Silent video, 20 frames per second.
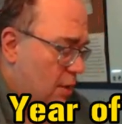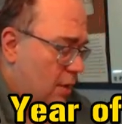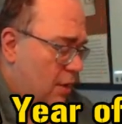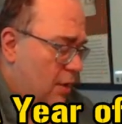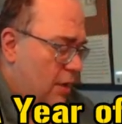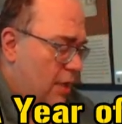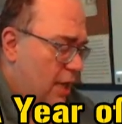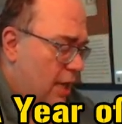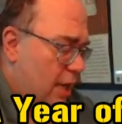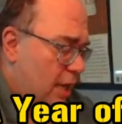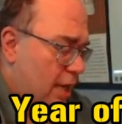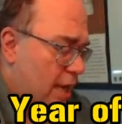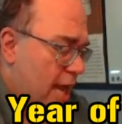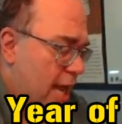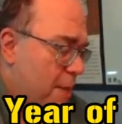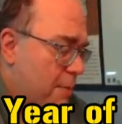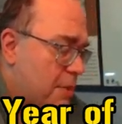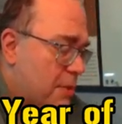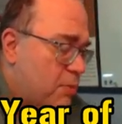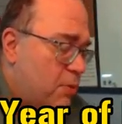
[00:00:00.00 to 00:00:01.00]
the
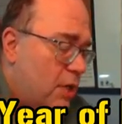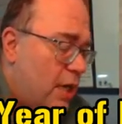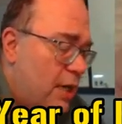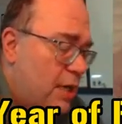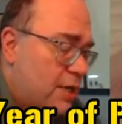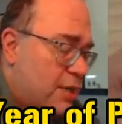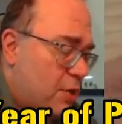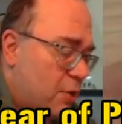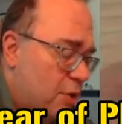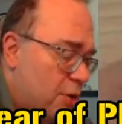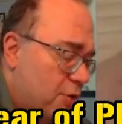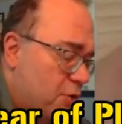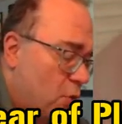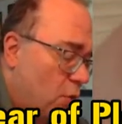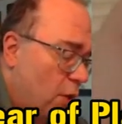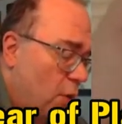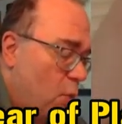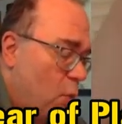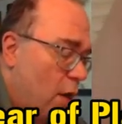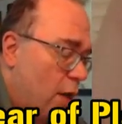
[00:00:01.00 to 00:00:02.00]
game is played until there's
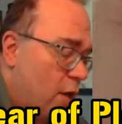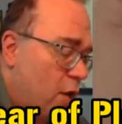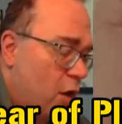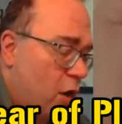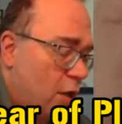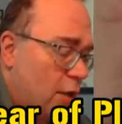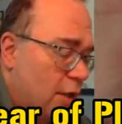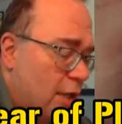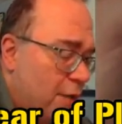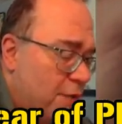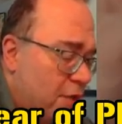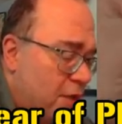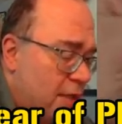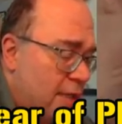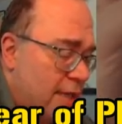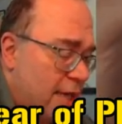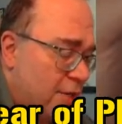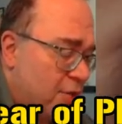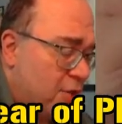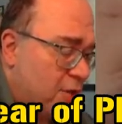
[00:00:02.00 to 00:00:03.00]
only one card left in the
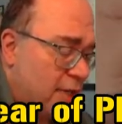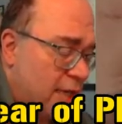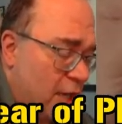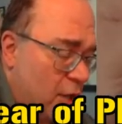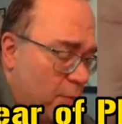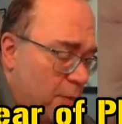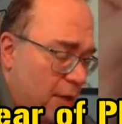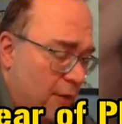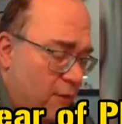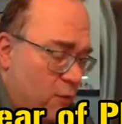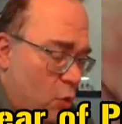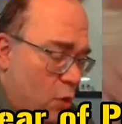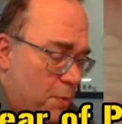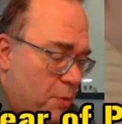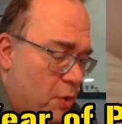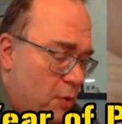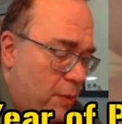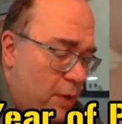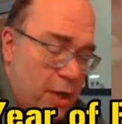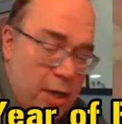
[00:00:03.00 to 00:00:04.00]
desert. That'll be formed
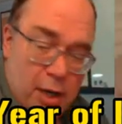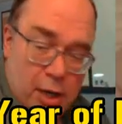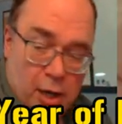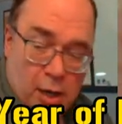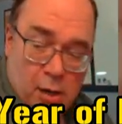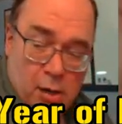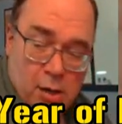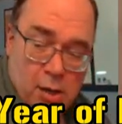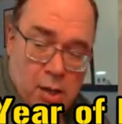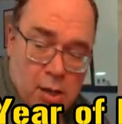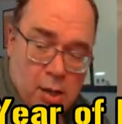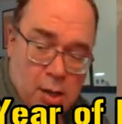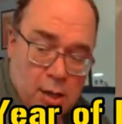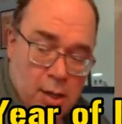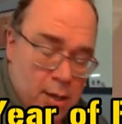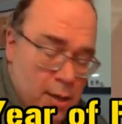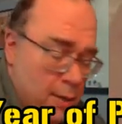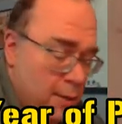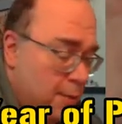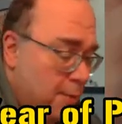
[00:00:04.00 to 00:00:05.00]
over here.
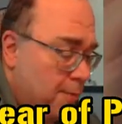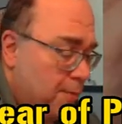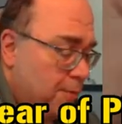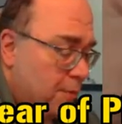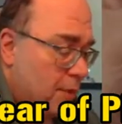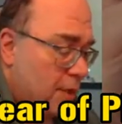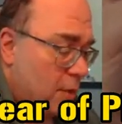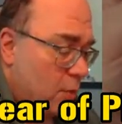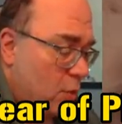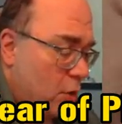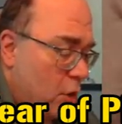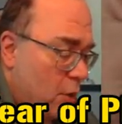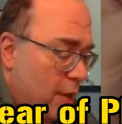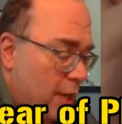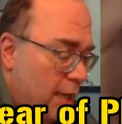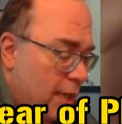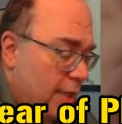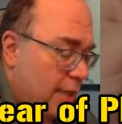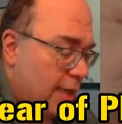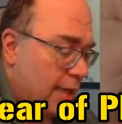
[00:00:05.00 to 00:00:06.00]
And we'll go
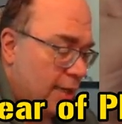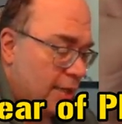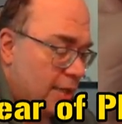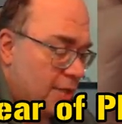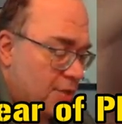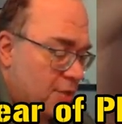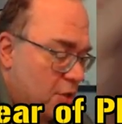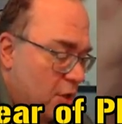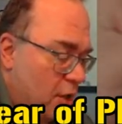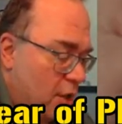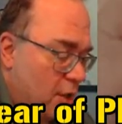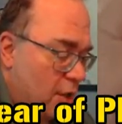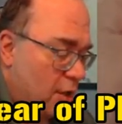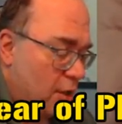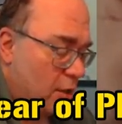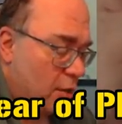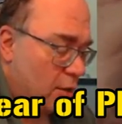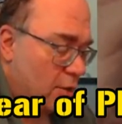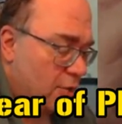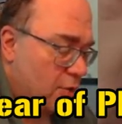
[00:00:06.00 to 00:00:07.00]
ahead and get this started, and
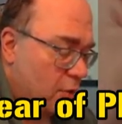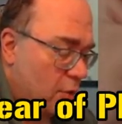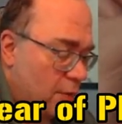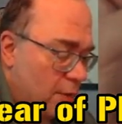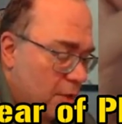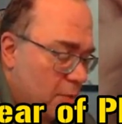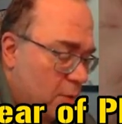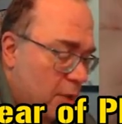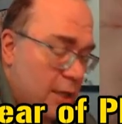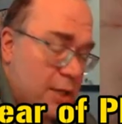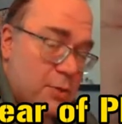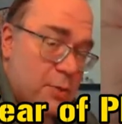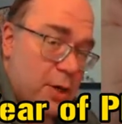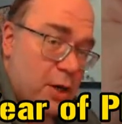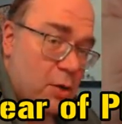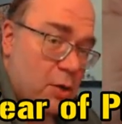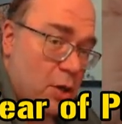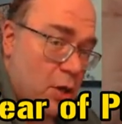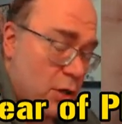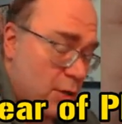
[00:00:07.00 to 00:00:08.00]
I'll sort of explain as we
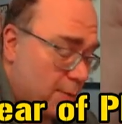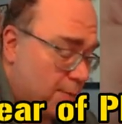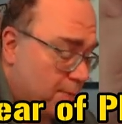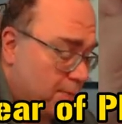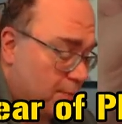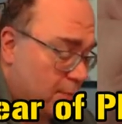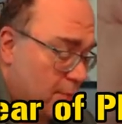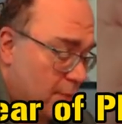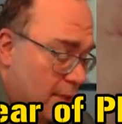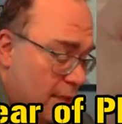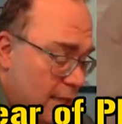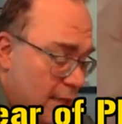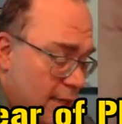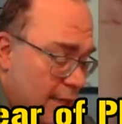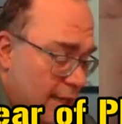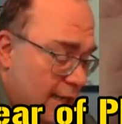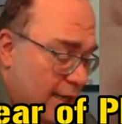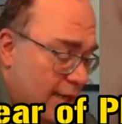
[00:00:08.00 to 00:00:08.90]
go along. And I